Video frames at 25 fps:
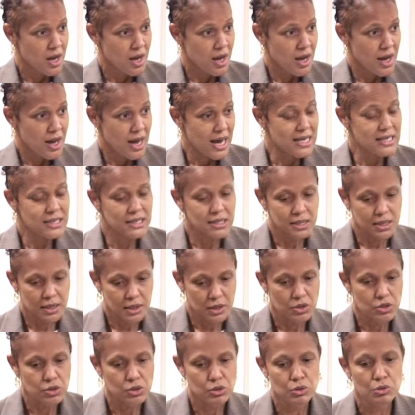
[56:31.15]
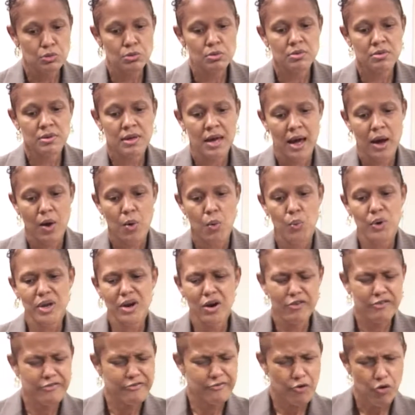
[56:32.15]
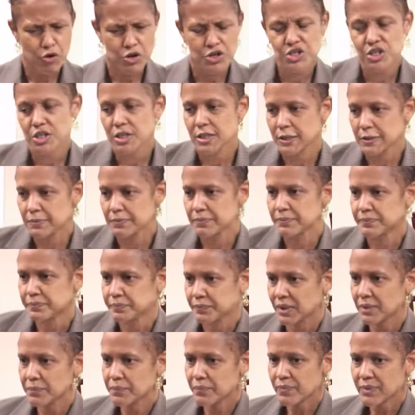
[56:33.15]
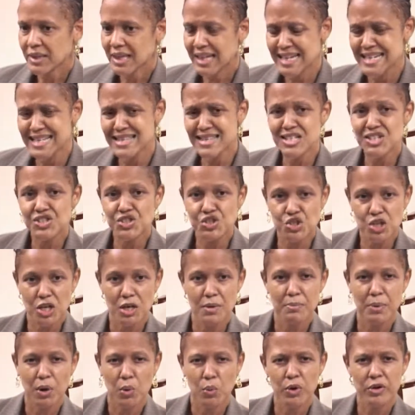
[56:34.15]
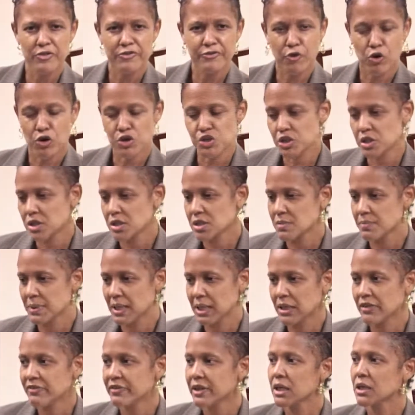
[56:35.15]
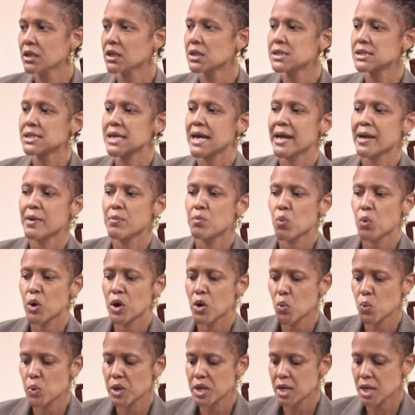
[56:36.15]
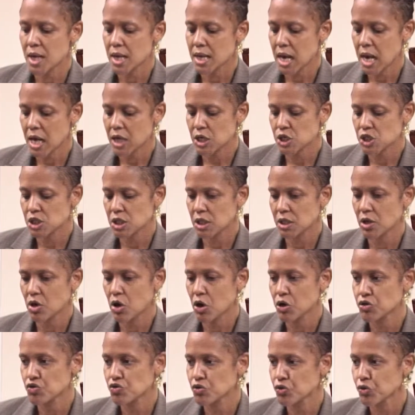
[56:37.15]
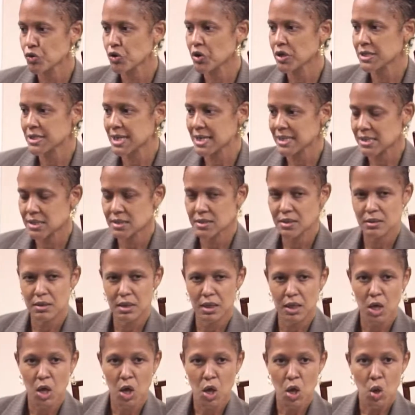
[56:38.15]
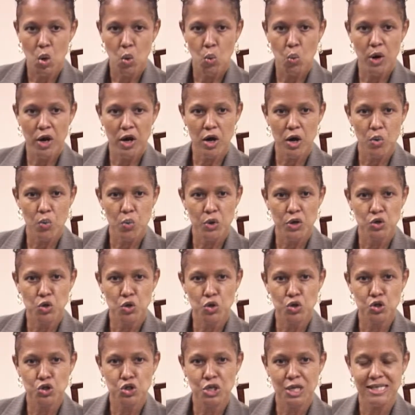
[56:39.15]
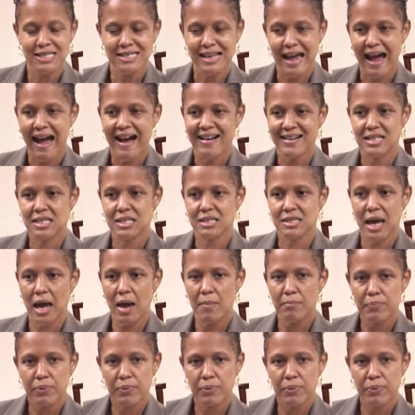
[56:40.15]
I say to you that we are fortunate in this chamber, and we're fortunate to be living in a time where we can actually control our destiny, where we don't just accept